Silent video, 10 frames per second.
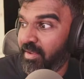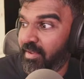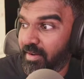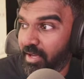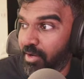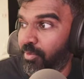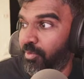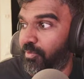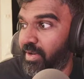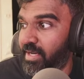Now,
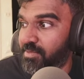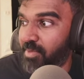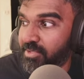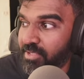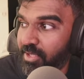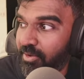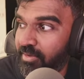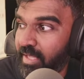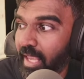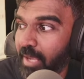when it is mounted on
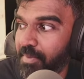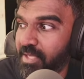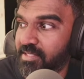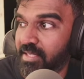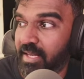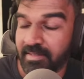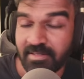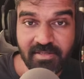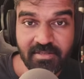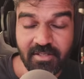the APS-C
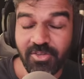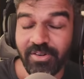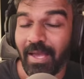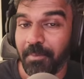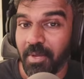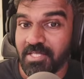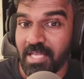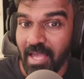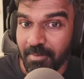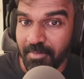
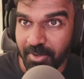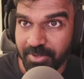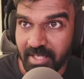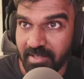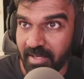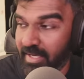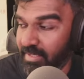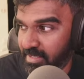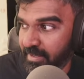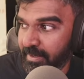camera, on the other
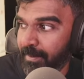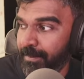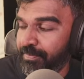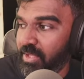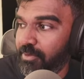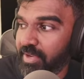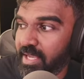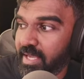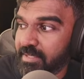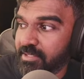hand, we
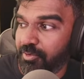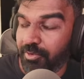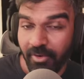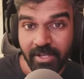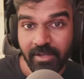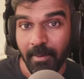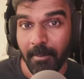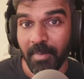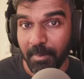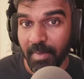get
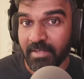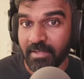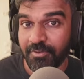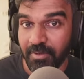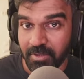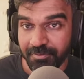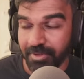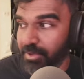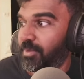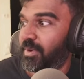40mm field of
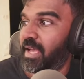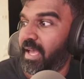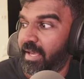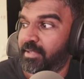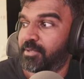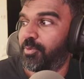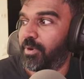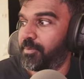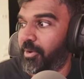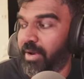view and
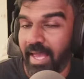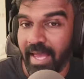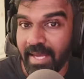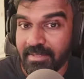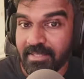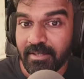1.8